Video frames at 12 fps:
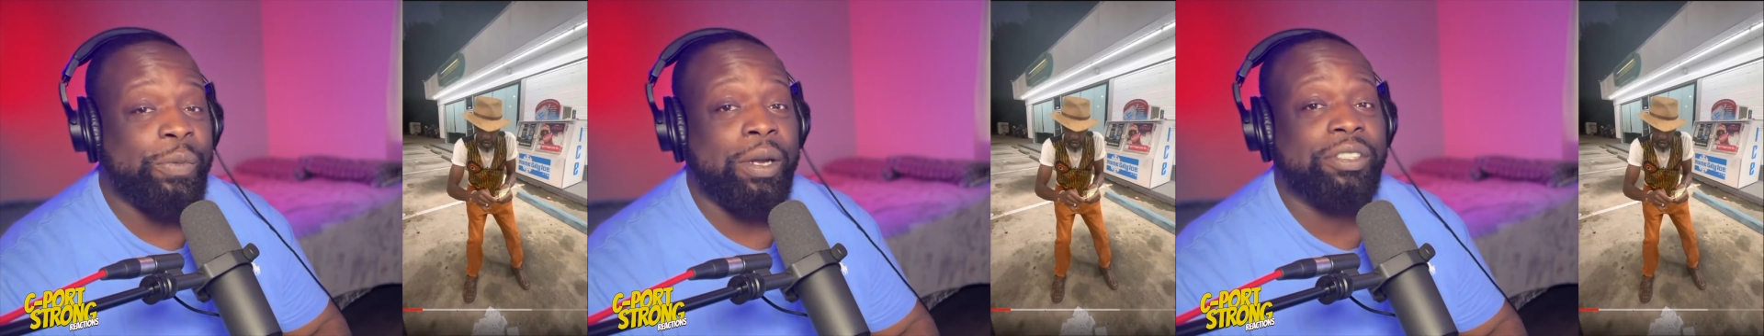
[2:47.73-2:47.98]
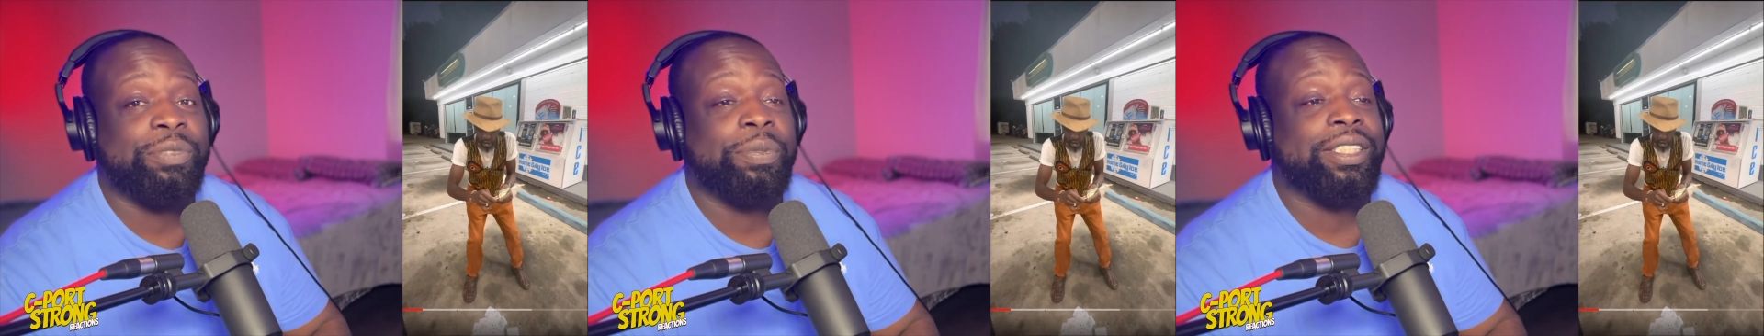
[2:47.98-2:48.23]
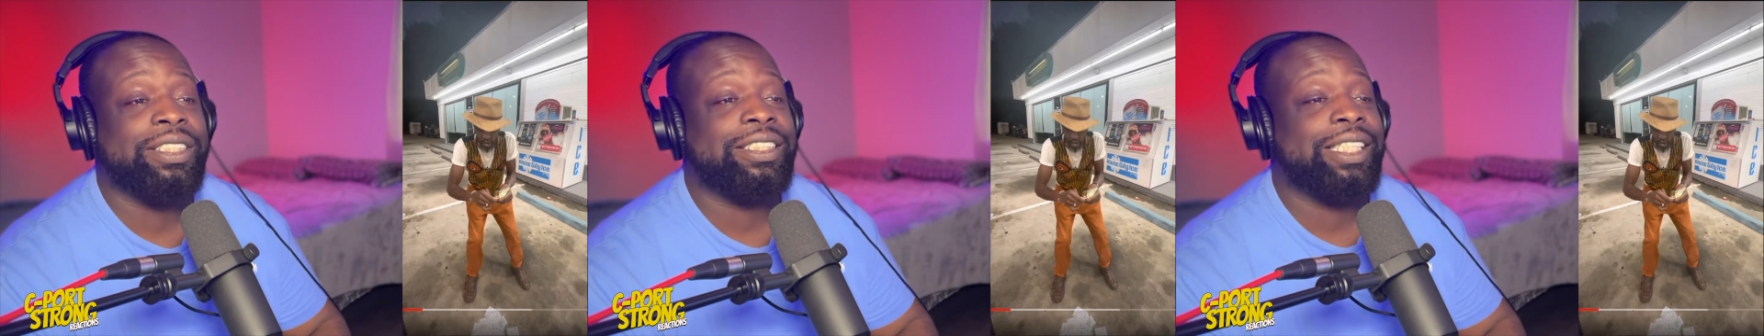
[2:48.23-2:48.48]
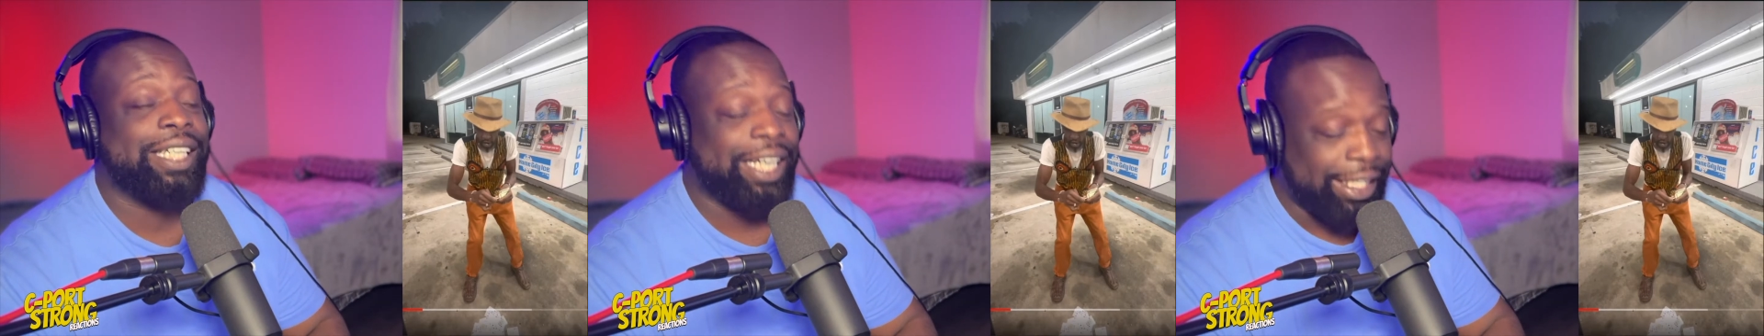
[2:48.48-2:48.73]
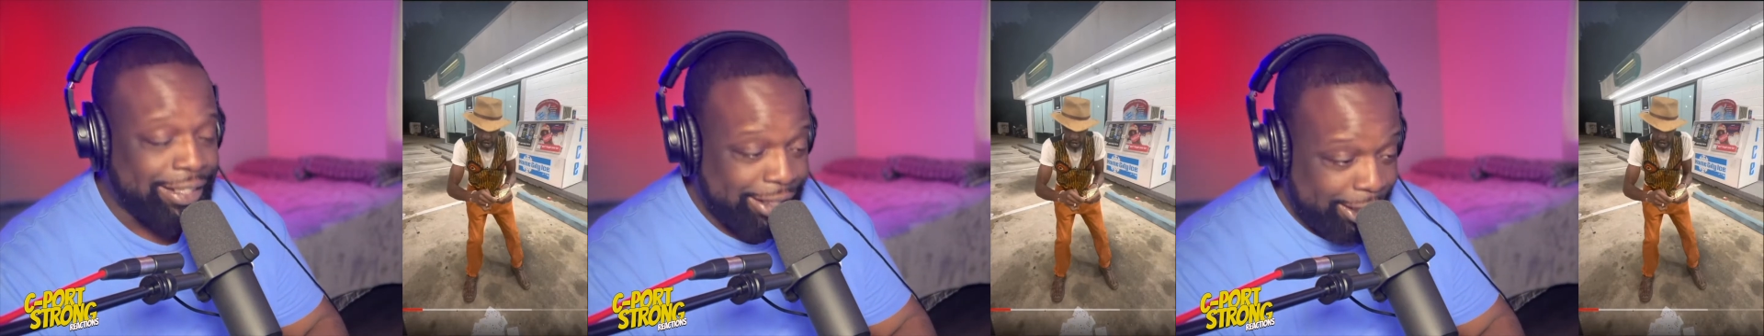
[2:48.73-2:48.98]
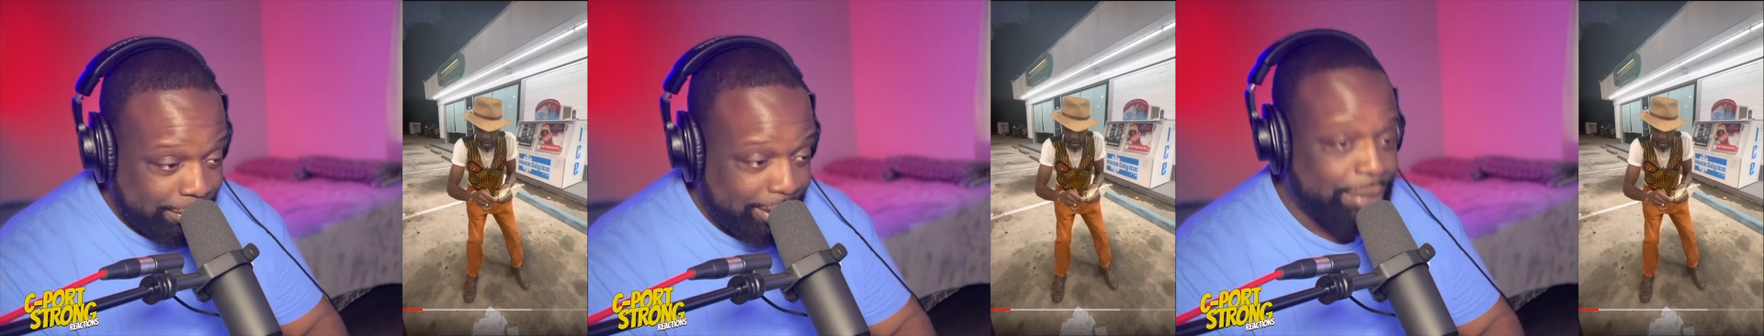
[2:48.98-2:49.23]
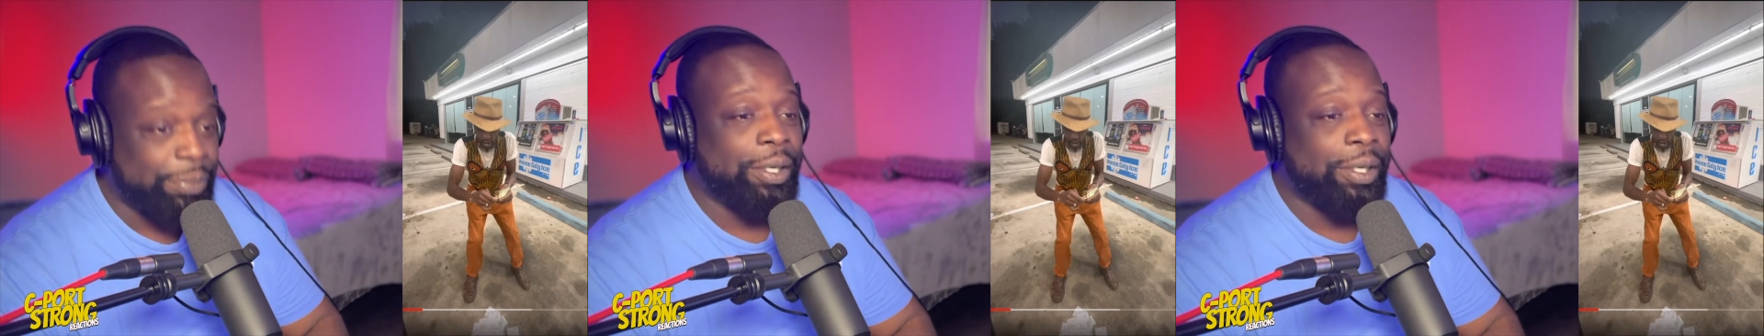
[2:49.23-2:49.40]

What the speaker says: but I'm surprised this nigga ain't tilting.